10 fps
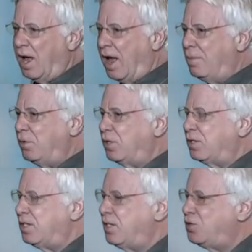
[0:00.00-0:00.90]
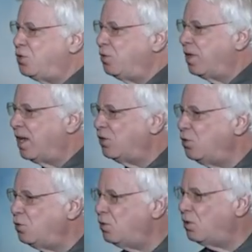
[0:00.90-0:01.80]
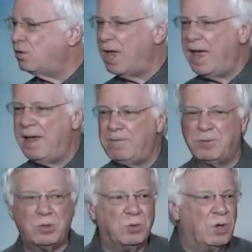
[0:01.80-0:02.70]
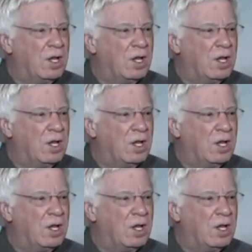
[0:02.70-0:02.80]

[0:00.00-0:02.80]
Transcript: I'm going to teach you that you don't have to